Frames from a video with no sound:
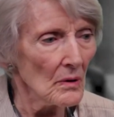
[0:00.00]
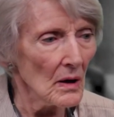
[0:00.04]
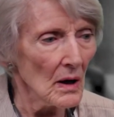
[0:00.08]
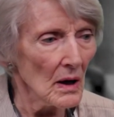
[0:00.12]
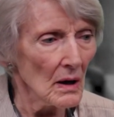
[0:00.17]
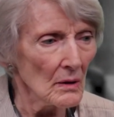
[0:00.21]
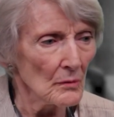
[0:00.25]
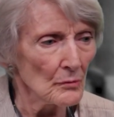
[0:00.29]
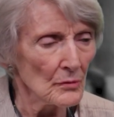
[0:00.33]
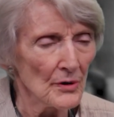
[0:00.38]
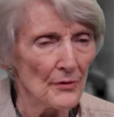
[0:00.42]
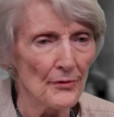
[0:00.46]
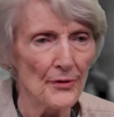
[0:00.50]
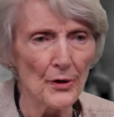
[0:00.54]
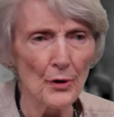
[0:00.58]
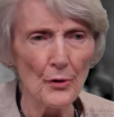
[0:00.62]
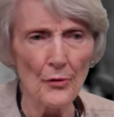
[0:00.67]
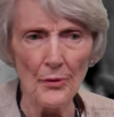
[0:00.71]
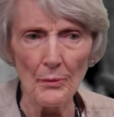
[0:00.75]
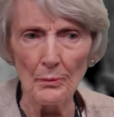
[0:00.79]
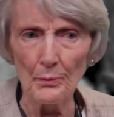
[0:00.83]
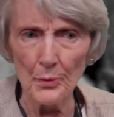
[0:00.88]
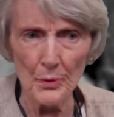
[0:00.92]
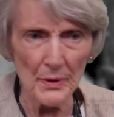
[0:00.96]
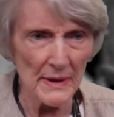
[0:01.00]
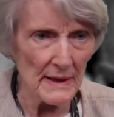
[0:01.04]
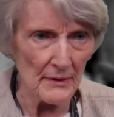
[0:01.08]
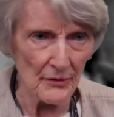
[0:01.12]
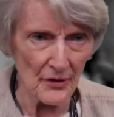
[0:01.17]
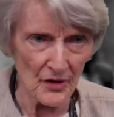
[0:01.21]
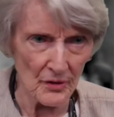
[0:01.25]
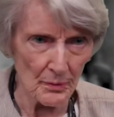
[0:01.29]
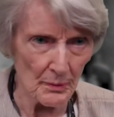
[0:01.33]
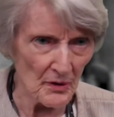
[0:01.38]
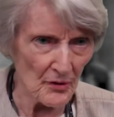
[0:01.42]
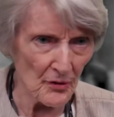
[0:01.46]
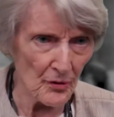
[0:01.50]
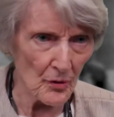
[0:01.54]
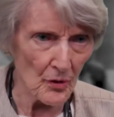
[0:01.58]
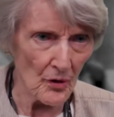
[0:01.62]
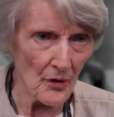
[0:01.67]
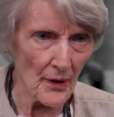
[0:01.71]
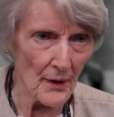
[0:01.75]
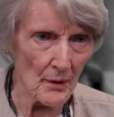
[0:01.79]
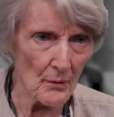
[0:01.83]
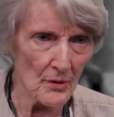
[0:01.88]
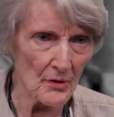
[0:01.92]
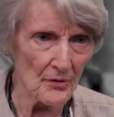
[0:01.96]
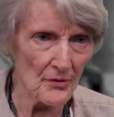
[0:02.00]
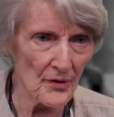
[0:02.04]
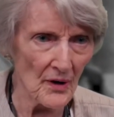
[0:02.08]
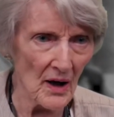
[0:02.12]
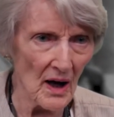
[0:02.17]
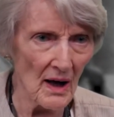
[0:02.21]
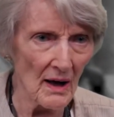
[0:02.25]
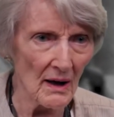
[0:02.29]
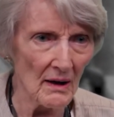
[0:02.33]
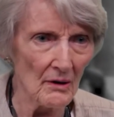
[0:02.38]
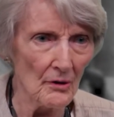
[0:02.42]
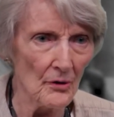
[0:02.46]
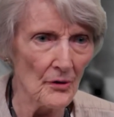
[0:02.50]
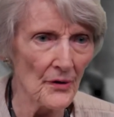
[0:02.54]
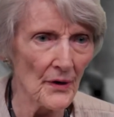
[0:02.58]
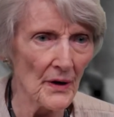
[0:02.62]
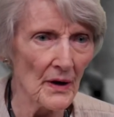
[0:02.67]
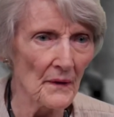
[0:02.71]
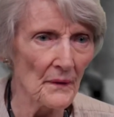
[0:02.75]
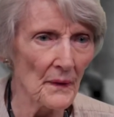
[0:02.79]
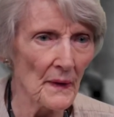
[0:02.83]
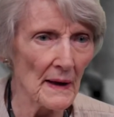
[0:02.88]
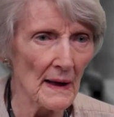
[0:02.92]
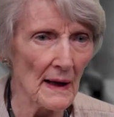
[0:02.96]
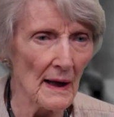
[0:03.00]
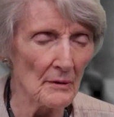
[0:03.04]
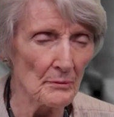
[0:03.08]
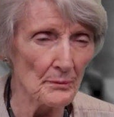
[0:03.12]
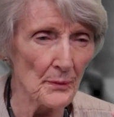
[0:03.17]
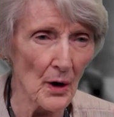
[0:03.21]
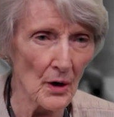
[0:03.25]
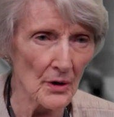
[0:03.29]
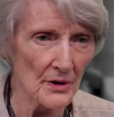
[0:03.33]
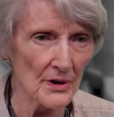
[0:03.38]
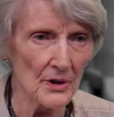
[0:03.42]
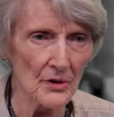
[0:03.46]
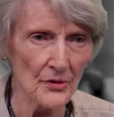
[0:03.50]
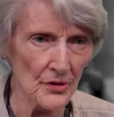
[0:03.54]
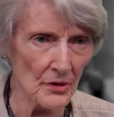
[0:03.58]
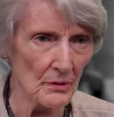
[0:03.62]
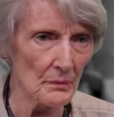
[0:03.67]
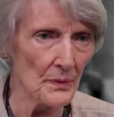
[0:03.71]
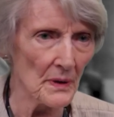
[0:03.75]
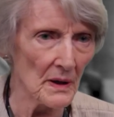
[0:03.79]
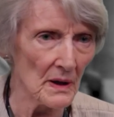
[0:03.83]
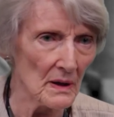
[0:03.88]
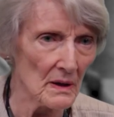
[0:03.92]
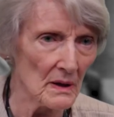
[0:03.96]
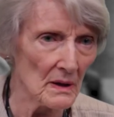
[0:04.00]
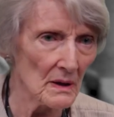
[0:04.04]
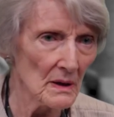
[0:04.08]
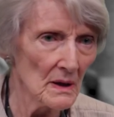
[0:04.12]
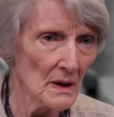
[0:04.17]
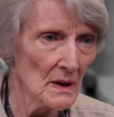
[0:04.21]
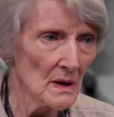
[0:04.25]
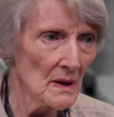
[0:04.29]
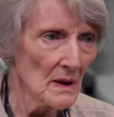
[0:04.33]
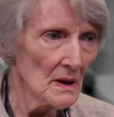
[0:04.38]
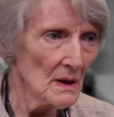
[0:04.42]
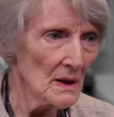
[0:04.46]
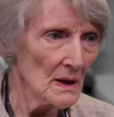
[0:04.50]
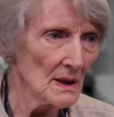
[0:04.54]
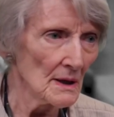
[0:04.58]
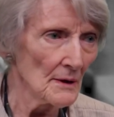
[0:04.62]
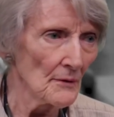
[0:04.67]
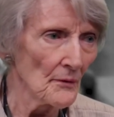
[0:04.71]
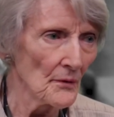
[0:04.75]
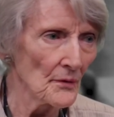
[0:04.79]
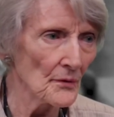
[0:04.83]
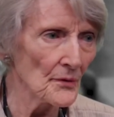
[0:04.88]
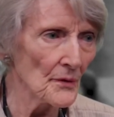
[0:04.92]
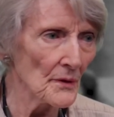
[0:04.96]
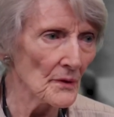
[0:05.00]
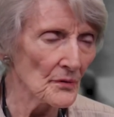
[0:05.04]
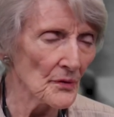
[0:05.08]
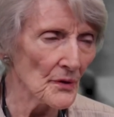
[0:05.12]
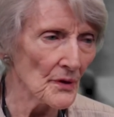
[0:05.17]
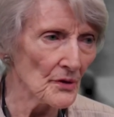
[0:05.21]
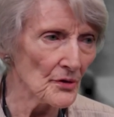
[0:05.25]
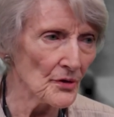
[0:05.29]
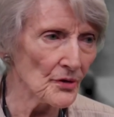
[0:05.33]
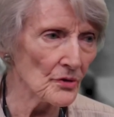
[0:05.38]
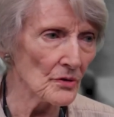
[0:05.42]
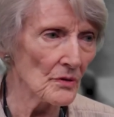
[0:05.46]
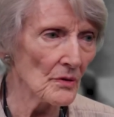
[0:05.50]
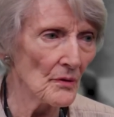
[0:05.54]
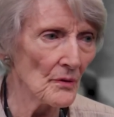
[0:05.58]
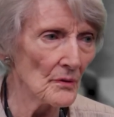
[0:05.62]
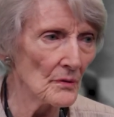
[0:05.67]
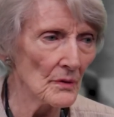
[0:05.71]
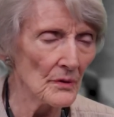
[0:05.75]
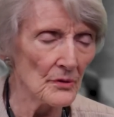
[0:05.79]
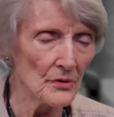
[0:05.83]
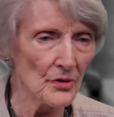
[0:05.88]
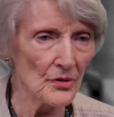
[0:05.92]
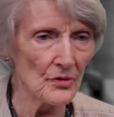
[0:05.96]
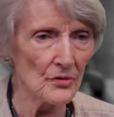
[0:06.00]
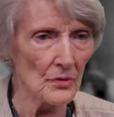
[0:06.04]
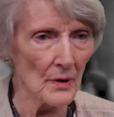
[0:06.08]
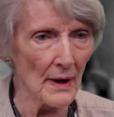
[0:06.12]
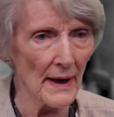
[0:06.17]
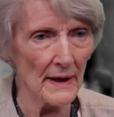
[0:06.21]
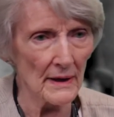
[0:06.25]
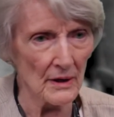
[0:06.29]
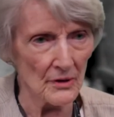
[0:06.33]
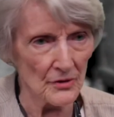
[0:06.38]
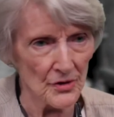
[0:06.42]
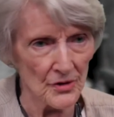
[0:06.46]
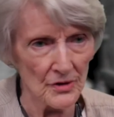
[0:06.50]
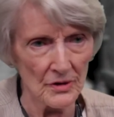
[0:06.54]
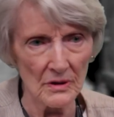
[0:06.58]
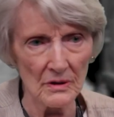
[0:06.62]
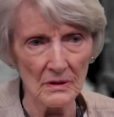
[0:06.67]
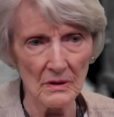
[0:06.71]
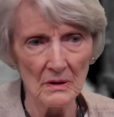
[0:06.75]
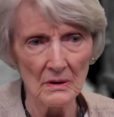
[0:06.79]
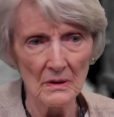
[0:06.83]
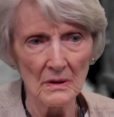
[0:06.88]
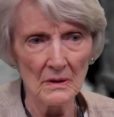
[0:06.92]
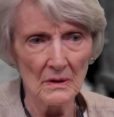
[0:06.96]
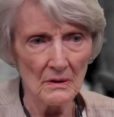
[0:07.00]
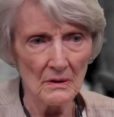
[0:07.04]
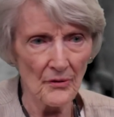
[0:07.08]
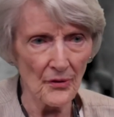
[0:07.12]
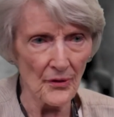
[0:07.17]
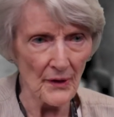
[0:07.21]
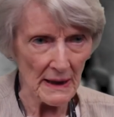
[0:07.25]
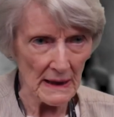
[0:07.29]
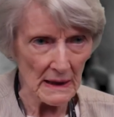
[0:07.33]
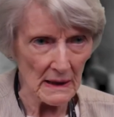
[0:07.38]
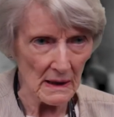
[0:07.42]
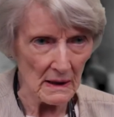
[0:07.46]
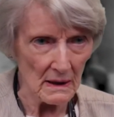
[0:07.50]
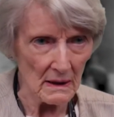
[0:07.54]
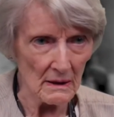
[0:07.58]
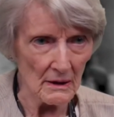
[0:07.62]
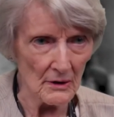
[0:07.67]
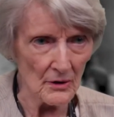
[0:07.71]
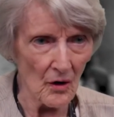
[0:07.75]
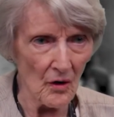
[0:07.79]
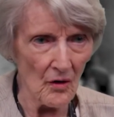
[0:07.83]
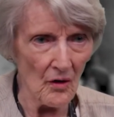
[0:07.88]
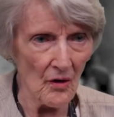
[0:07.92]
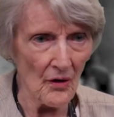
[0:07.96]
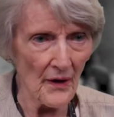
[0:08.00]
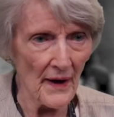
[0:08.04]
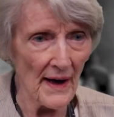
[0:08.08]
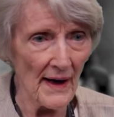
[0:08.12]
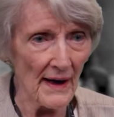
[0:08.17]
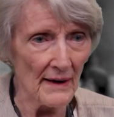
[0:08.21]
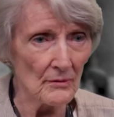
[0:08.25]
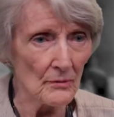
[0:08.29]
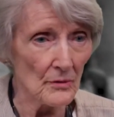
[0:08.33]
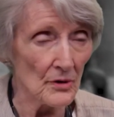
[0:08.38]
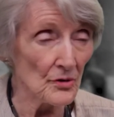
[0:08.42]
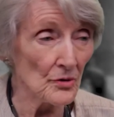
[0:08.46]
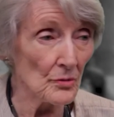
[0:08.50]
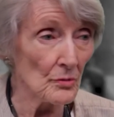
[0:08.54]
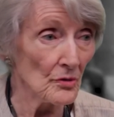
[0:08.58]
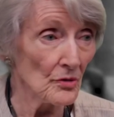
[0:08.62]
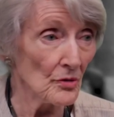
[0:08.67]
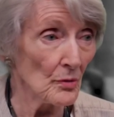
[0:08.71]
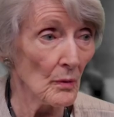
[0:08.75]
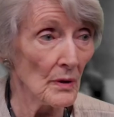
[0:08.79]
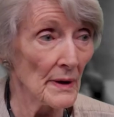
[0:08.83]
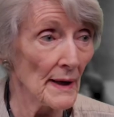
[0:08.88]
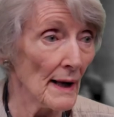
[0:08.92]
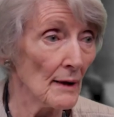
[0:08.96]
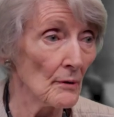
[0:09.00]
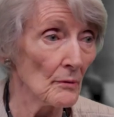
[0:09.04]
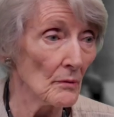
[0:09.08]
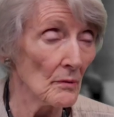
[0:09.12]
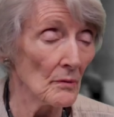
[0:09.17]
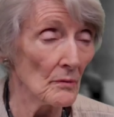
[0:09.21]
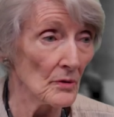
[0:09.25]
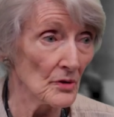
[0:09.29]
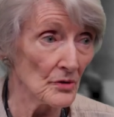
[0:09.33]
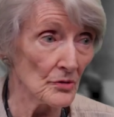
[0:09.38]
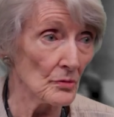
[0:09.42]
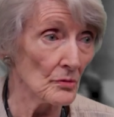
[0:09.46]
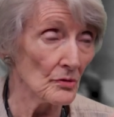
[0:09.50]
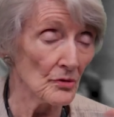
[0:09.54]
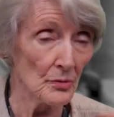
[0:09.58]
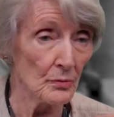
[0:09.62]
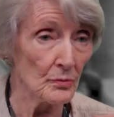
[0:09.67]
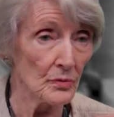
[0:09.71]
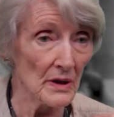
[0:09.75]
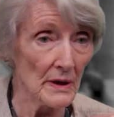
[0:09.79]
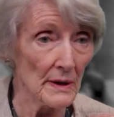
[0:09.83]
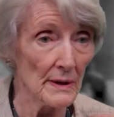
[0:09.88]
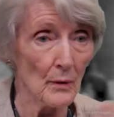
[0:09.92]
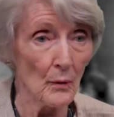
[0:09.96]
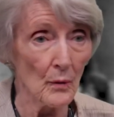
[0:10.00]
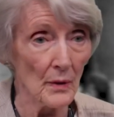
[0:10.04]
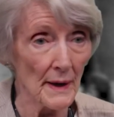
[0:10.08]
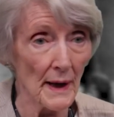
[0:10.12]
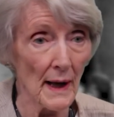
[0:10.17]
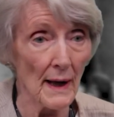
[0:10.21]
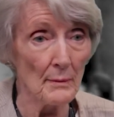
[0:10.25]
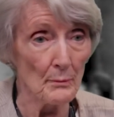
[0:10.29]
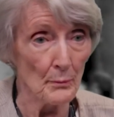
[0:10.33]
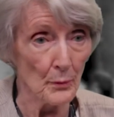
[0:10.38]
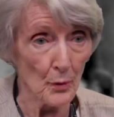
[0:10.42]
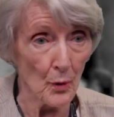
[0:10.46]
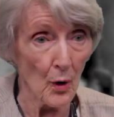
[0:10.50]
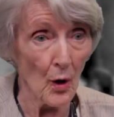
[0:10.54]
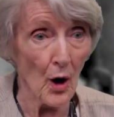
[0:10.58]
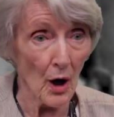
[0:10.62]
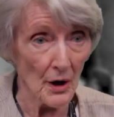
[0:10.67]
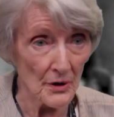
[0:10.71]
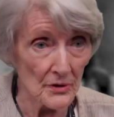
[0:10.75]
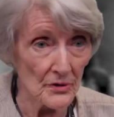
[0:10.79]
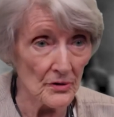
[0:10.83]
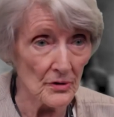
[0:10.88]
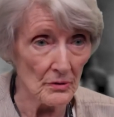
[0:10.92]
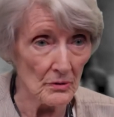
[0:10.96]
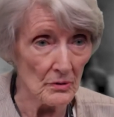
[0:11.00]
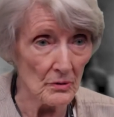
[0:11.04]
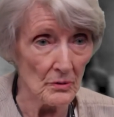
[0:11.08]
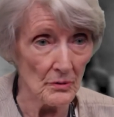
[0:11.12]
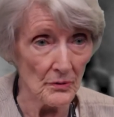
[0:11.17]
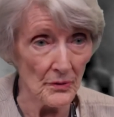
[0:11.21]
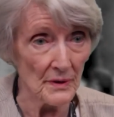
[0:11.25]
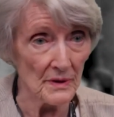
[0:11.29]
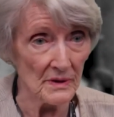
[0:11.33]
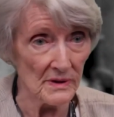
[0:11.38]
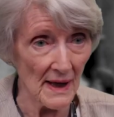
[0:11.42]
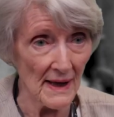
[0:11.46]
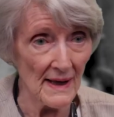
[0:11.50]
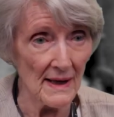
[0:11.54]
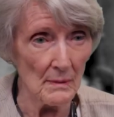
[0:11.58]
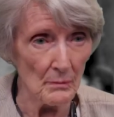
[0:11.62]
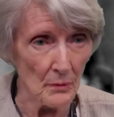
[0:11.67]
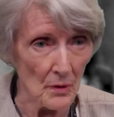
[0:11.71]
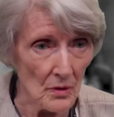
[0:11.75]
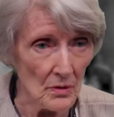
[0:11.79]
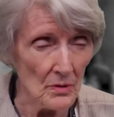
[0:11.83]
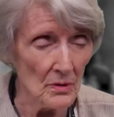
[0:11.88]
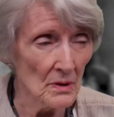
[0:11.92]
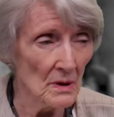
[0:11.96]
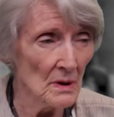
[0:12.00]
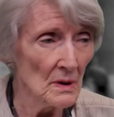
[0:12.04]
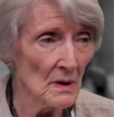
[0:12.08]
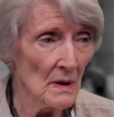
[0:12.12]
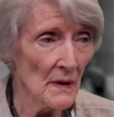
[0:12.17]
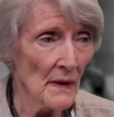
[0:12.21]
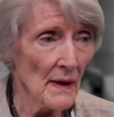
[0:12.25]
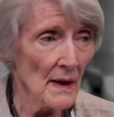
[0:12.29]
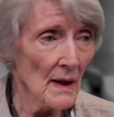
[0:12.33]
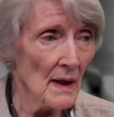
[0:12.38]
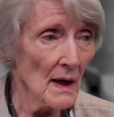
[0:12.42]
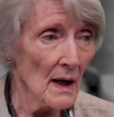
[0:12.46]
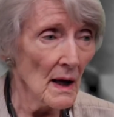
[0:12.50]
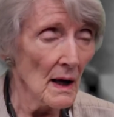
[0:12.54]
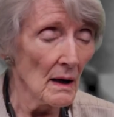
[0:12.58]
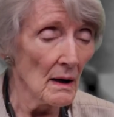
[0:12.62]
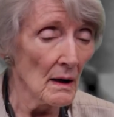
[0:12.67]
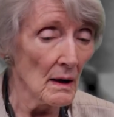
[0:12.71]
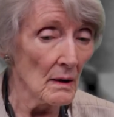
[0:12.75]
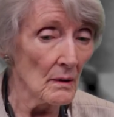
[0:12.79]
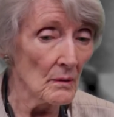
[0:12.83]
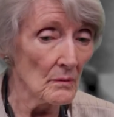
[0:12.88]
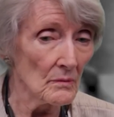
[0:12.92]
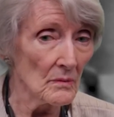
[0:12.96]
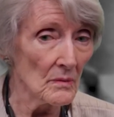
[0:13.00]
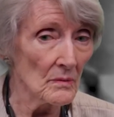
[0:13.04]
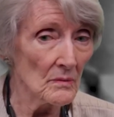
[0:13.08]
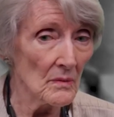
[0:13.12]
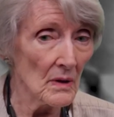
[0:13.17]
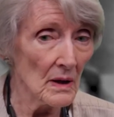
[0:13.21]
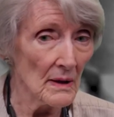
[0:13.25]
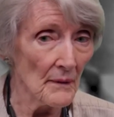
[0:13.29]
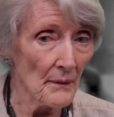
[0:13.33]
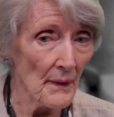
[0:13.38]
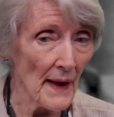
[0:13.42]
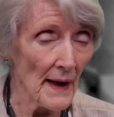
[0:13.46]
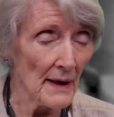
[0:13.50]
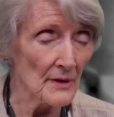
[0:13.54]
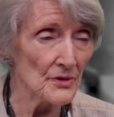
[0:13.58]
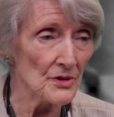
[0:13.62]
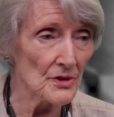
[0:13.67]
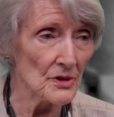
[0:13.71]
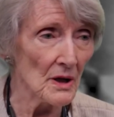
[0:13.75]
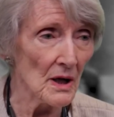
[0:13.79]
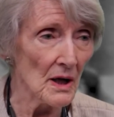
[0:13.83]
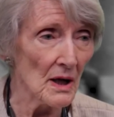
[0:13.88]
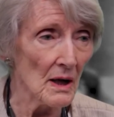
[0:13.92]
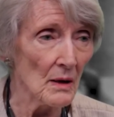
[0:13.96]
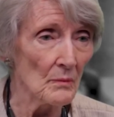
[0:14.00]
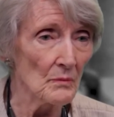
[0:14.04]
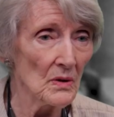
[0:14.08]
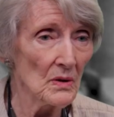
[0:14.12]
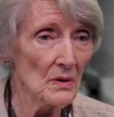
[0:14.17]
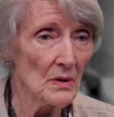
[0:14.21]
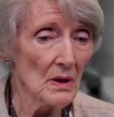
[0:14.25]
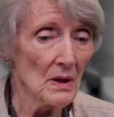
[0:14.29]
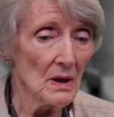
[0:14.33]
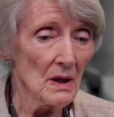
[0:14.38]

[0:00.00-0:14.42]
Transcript: uh, review the briefs before they were filed and and participate in this the strategy thinking and all that, which was what I, which was really what I brought to the table mm. um, in that job.